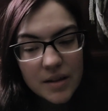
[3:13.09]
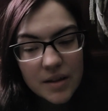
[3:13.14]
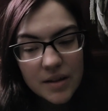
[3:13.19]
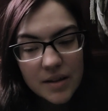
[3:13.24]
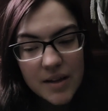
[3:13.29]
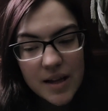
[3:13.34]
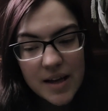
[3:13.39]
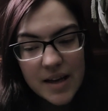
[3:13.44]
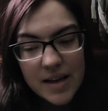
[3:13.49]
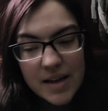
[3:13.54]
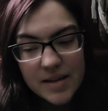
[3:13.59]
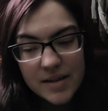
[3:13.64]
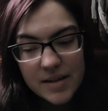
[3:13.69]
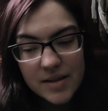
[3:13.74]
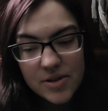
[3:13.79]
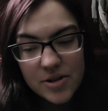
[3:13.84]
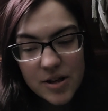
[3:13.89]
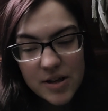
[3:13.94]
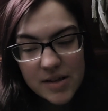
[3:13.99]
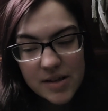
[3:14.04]
leggings
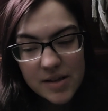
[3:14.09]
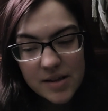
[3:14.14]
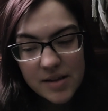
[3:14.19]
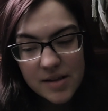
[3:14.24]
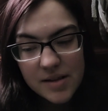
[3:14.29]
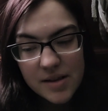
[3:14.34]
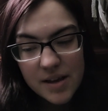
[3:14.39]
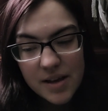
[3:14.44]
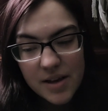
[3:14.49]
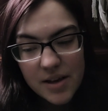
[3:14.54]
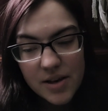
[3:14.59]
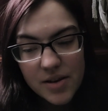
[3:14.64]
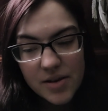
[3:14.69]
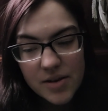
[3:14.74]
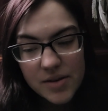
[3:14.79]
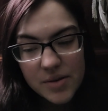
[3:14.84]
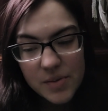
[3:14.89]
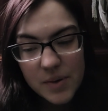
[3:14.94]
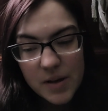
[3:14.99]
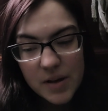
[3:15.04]
and dresses later
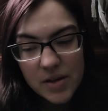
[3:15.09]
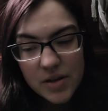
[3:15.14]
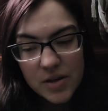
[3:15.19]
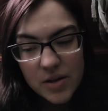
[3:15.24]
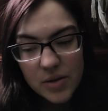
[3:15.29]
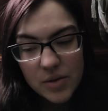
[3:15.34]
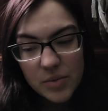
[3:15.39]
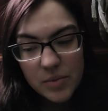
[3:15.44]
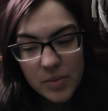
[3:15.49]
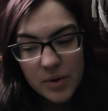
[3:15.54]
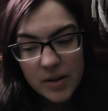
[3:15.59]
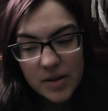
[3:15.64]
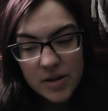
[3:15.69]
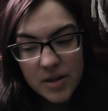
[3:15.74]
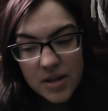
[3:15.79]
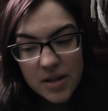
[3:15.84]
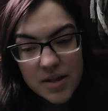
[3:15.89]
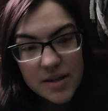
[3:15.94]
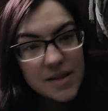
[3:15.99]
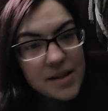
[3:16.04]
this week too. But
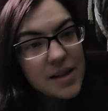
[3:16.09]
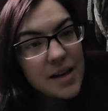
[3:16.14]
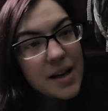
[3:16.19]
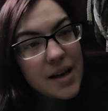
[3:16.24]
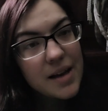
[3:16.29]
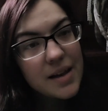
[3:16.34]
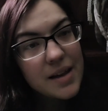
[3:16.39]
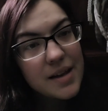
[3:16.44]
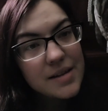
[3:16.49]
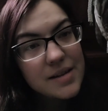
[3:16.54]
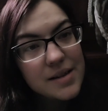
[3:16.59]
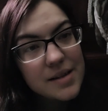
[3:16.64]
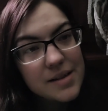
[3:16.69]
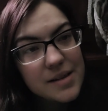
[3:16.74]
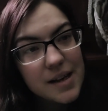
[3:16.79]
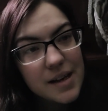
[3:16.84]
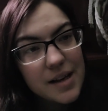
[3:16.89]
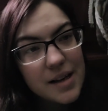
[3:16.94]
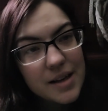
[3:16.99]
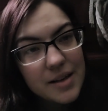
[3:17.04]
jeans today, that's
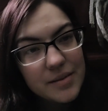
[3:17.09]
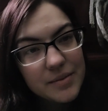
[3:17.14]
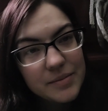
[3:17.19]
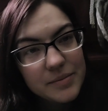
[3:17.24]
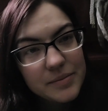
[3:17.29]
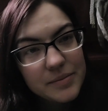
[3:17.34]
exciting.